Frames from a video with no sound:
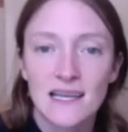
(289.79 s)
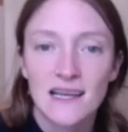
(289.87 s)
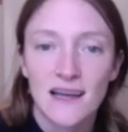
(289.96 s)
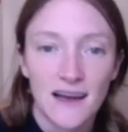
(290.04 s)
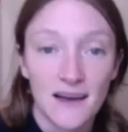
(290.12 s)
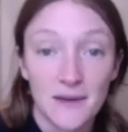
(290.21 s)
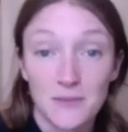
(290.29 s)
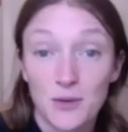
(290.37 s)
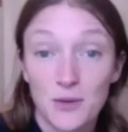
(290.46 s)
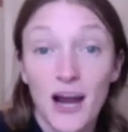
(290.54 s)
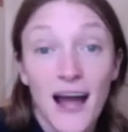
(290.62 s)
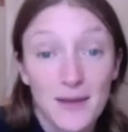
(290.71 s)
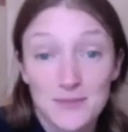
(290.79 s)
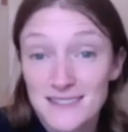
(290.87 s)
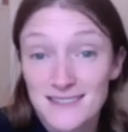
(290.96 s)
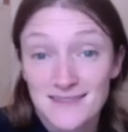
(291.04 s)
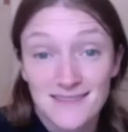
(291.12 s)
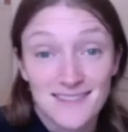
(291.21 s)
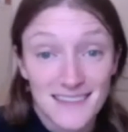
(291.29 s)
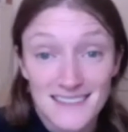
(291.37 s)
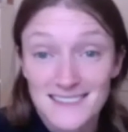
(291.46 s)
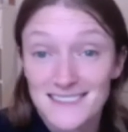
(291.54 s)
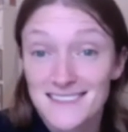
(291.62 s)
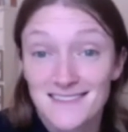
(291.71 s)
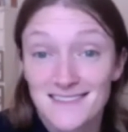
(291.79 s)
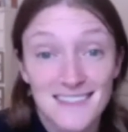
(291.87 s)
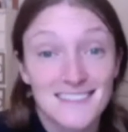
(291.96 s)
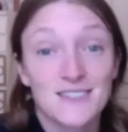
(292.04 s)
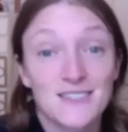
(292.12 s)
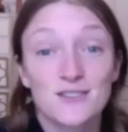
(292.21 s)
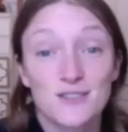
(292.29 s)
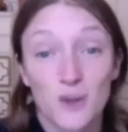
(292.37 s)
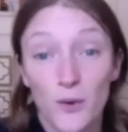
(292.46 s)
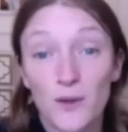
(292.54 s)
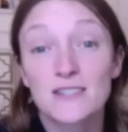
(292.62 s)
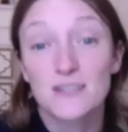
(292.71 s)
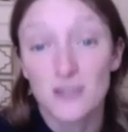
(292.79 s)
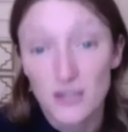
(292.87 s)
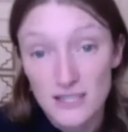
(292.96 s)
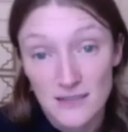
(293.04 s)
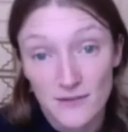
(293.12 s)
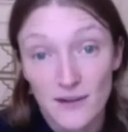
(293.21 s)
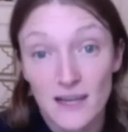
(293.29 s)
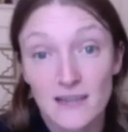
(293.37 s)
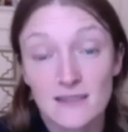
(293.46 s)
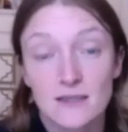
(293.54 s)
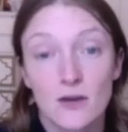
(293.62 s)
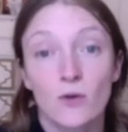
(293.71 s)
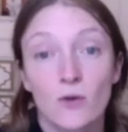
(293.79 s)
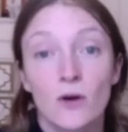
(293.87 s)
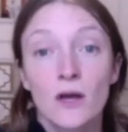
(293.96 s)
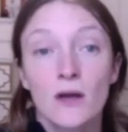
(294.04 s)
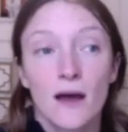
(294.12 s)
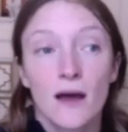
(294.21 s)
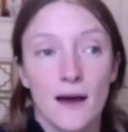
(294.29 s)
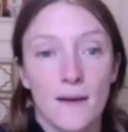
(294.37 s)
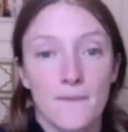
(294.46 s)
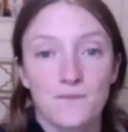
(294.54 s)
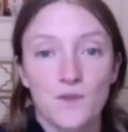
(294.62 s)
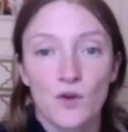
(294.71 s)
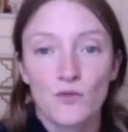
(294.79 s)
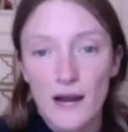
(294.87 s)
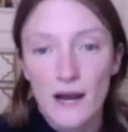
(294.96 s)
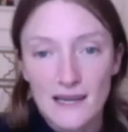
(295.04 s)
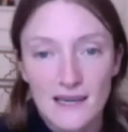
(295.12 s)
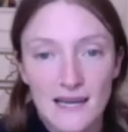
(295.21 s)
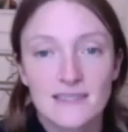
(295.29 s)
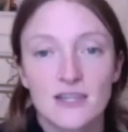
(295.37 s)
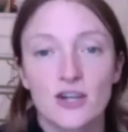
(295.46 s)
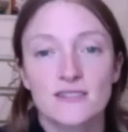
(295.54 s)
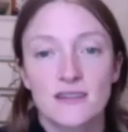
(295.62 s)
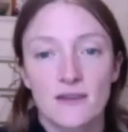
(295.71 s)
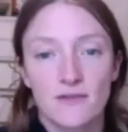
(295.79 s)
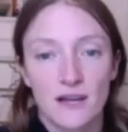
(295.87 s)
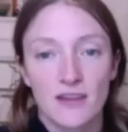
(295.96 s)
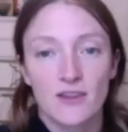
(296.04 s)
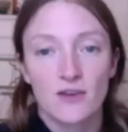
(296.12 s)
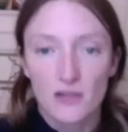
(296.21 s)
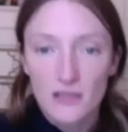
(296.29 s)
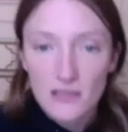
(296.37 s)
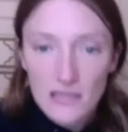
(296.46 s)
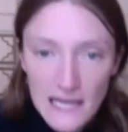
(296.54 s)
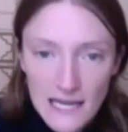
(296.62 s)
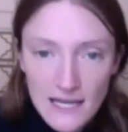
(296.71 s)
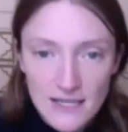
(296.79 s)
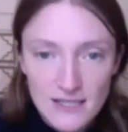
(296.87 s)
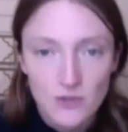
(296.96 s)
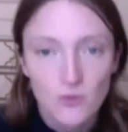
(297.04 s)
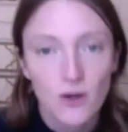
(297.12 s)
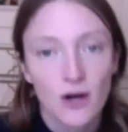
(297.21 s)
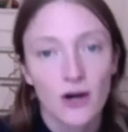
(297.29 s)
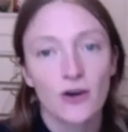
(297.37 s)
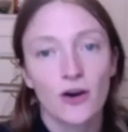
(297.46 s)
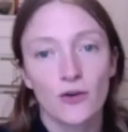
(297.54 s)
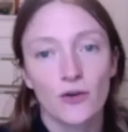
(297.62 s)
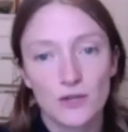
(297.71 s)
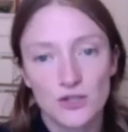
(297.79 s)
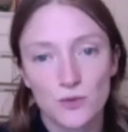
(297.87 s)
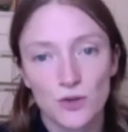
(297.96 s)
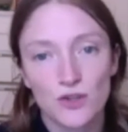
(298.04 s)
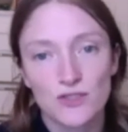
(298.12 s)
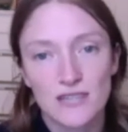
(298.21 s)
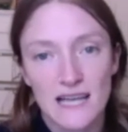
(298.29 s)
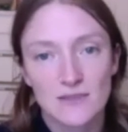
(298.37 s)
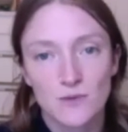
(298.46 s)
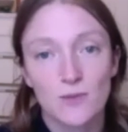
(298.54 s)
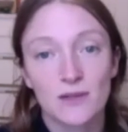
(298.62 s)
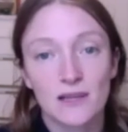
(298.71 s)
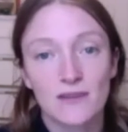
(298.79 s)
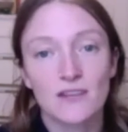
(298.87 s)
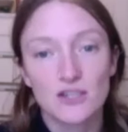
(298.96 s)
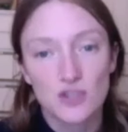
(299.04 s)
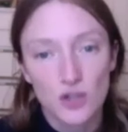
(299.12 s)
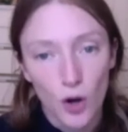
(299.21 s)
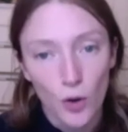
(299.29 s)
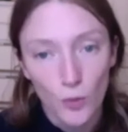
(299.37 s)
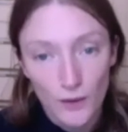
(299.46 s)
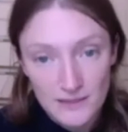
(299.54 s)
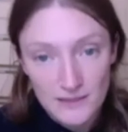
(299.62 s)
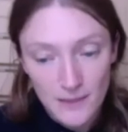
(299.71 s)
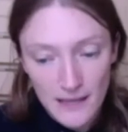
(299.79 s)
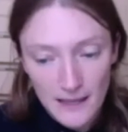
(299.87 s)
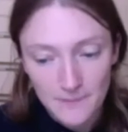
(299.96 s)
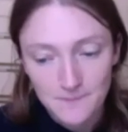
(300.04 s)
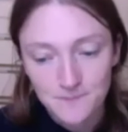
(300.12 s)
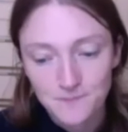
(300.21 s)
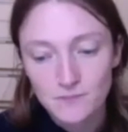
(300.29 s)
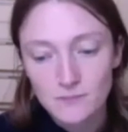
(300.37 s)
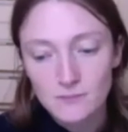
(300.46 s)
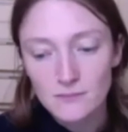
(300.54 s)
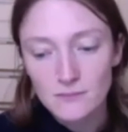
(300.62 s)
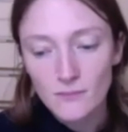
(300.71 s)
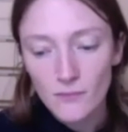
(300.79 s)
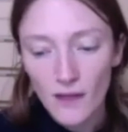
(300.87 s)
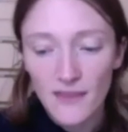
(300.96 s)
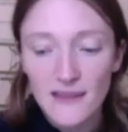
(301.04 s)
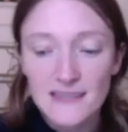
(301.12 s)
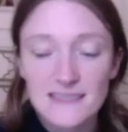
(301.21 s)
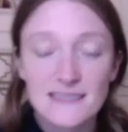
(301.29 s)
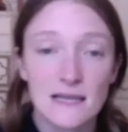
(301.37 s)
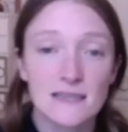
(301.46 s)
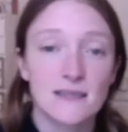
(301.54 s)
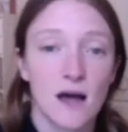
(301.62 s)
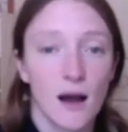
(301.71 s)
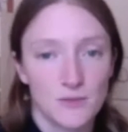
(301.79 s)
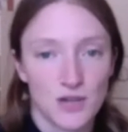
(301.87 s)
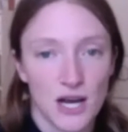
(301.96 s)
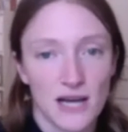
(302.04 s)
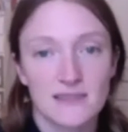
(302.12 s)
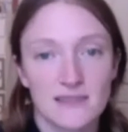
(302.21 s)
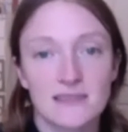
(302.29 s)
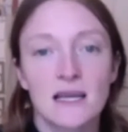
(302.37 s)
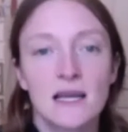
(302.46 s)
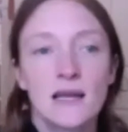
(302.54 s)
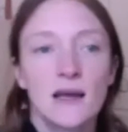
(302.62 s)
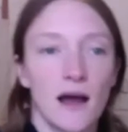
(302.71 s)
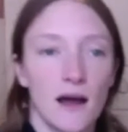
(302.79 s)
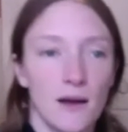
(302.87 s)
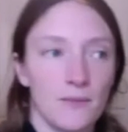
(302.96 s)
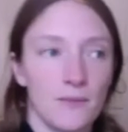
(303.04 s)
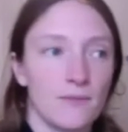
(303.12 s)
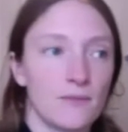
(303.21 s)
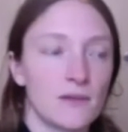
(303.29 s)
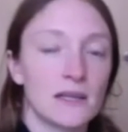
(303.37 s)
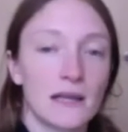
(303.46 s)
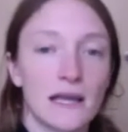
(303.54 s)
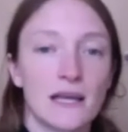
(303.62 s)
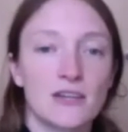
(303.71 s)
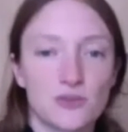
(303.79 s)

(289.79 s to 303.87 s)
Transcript: uh, perhaps this this year is going to look different. So um, recognizing our suffering and the clinging to our, our rituals as we believe they should always be. And then sense objects, um, clinging to